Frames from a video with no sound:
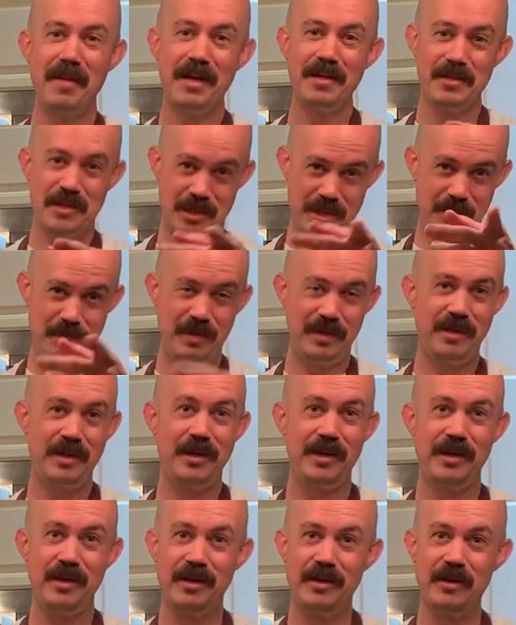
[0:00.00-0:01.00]
man sipping
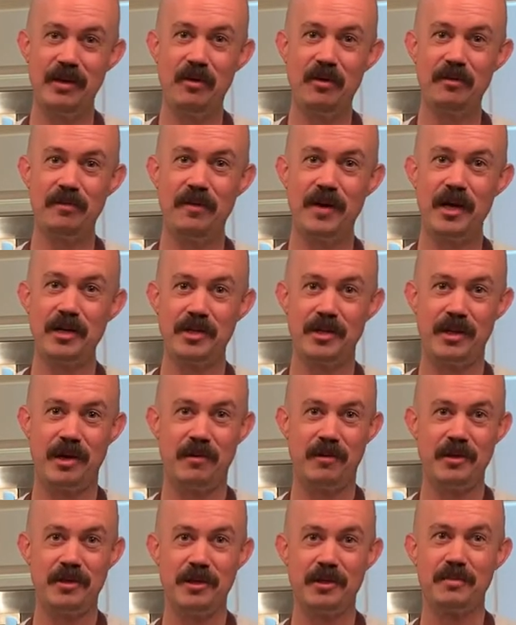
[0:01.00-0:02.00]
the, uh, the old fashioned
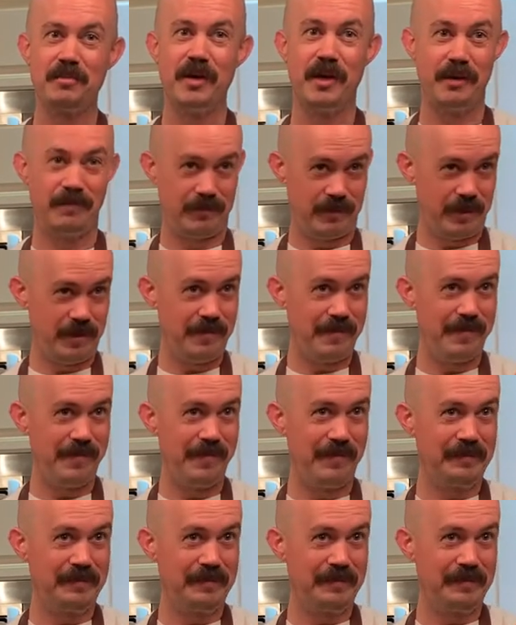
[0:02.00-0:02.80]
that we just made. Yeah.